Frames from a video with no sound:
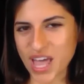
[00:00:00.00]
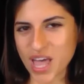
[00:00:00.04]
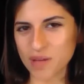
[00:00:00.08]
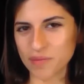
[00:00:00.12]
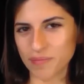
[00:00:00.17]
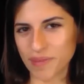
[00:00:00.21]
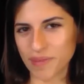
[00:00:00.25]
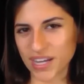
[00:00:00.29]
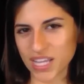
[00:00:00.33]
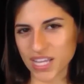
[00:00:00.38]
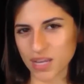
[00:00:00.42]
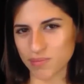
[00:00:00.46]

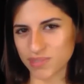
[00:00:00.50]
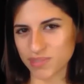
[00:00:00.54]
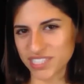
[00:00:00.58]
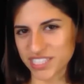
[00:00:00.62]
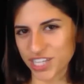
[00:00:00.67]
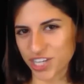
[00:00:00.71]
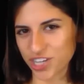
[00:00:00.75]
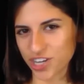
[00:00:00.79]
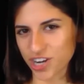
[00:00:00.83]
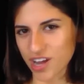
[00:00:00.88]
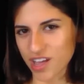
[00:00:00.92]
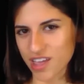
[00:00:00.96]
My name is
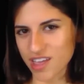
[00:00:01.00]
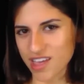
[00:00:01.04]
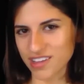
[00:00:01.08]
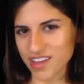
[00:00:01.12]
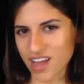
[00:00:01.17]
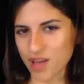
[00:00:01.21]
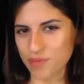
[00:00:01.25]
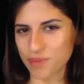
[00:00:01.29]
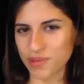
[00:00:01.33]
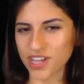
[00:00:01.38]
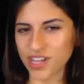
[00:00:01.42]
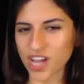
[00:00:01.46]
Kira, and
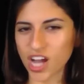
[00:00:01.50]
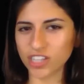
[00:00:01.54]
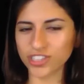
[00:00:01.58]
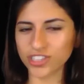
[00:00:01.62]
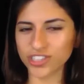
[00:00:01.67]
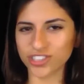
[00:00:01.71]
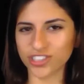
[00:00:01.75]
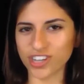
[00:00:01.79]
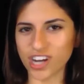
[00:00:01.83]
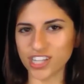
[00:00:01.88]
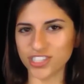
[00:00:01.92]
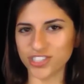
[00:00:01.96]
I'm an
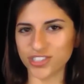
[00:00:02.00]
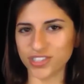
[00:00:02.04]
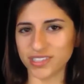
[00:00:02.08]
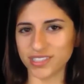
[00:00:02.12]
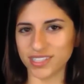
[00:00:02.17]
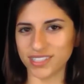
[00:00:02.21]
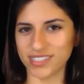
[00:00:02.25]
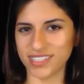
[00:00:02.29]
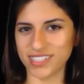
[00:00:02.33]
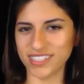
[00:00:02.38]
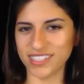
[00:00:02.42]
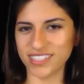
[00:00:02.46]
undergraduate
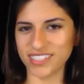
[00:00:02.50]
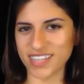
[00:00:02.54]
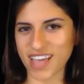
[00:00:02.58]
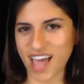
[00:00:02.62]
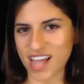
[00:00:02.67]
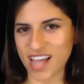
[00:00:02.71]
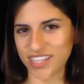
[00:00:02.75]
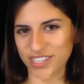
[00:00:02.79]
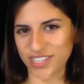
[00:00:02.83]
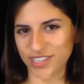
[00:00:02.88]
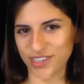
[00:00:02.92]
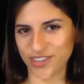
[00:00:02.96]
at
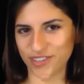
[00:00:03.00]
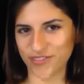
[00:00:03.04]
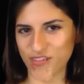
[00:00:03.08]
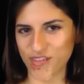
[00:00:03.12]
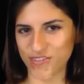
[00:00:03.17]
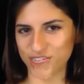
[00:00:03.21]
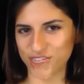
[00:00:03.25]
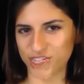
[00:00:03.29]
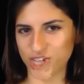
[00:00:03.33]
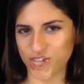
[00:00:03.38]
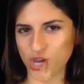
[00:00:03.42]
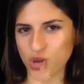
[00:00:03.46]
Indiana
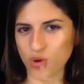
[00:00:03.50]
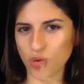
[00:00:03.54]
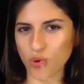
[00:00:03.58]
University,